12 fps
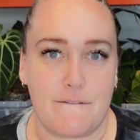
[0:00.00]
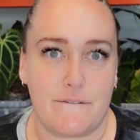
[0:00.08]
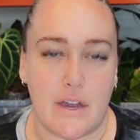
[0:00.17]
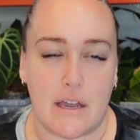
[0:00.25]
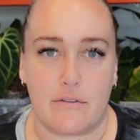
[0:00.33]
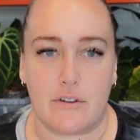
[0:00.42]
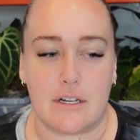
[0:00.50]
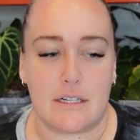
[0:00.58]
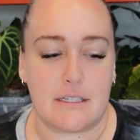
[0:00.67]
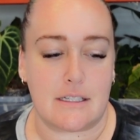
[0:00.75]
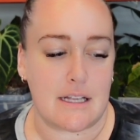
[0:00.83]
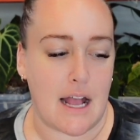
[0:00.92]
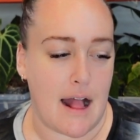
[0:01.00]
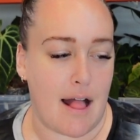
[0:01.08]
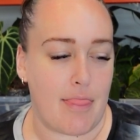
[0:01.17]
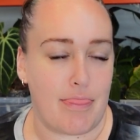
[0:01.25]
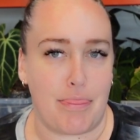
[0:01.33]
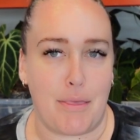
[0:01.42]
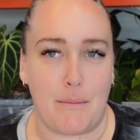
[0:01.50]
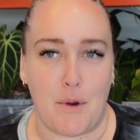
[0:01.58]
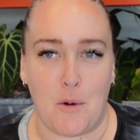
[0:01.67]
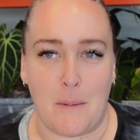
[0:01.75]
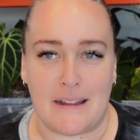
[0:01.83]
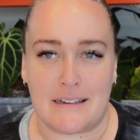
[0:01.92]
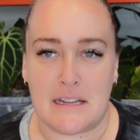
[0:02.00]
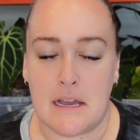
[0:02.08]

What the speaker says: favorites at the moment.